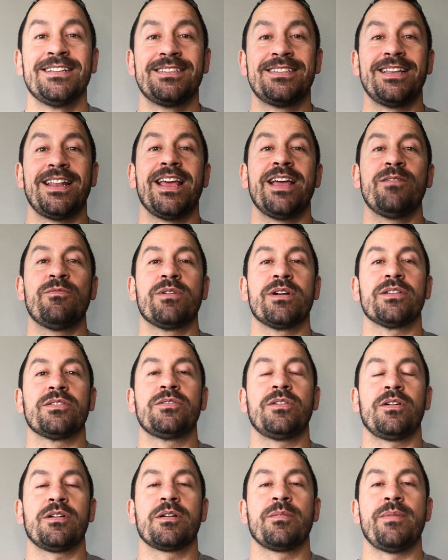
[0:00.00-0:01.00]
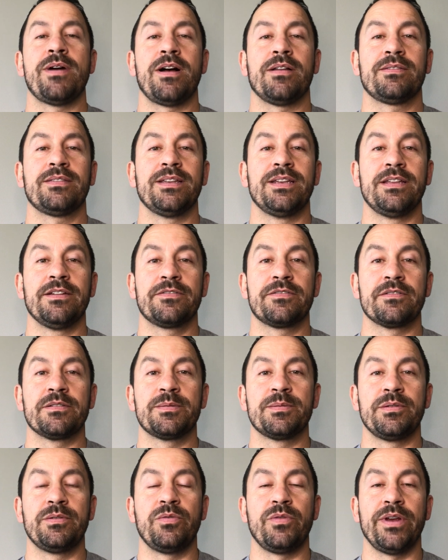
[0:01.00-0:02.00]
Today I want to talk about the difference
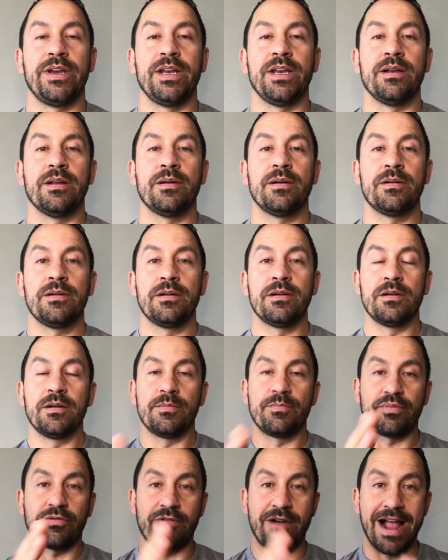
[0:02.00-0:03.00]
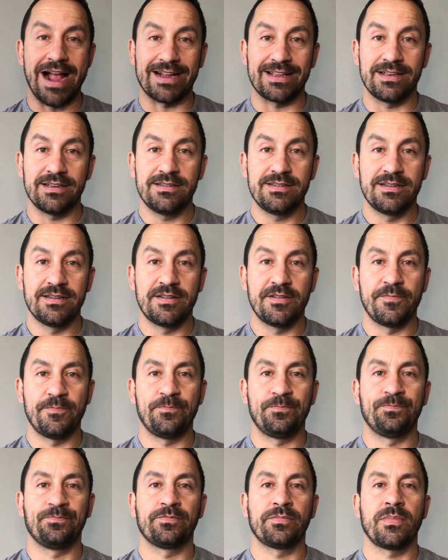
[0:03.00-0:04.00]
between practice
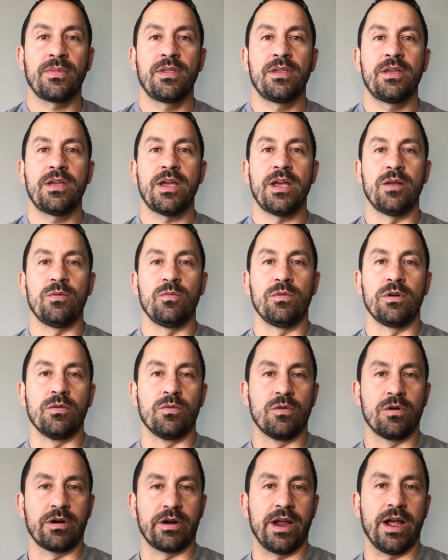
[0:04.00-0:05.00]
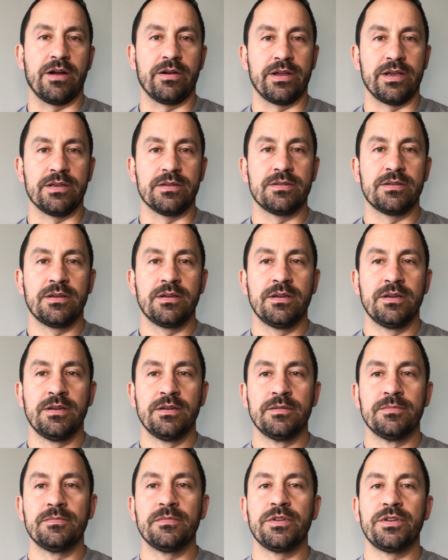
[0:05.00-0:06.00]
and what a workout is.
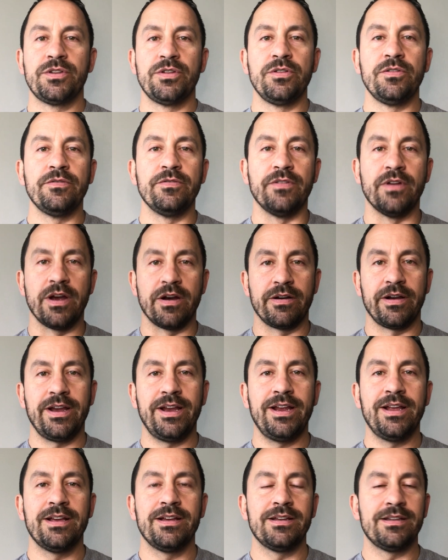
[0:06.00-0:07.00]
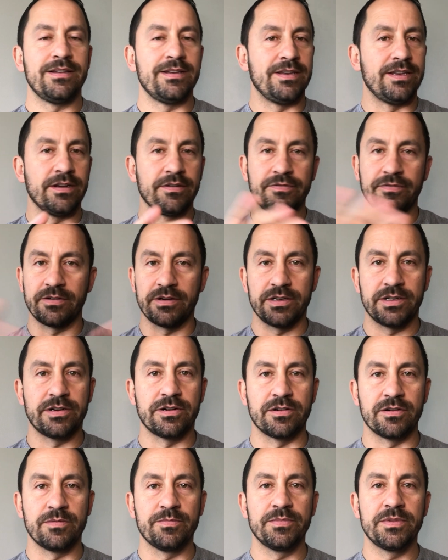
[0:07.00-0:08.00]
Two very different
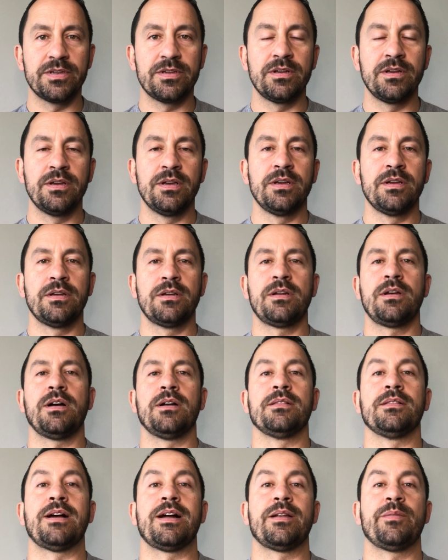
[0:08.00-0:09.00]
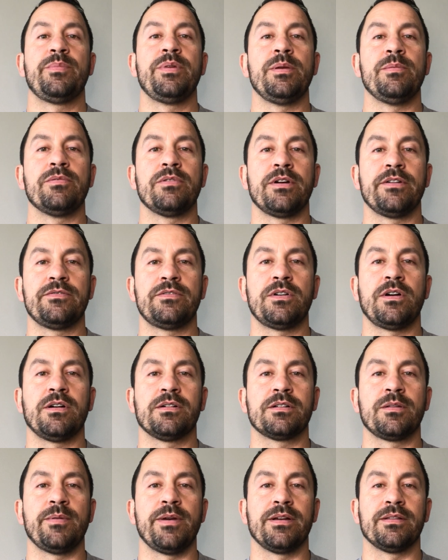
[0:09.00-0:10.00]
terms. A lot of people have
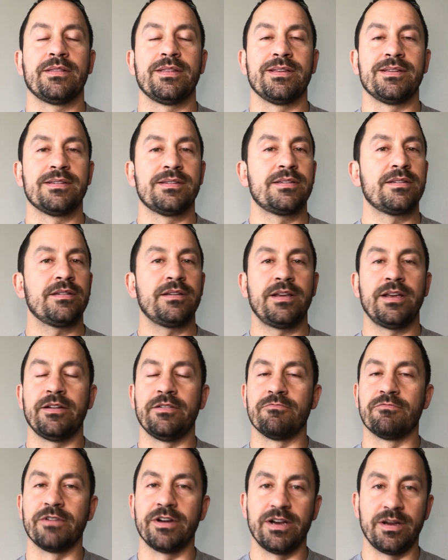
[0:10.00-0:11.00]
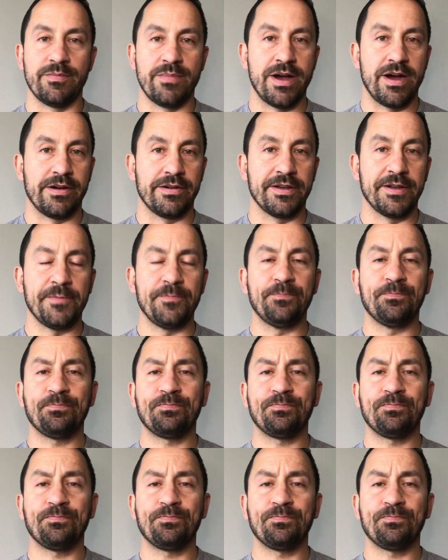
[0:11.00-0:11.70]
talked about this and written about it,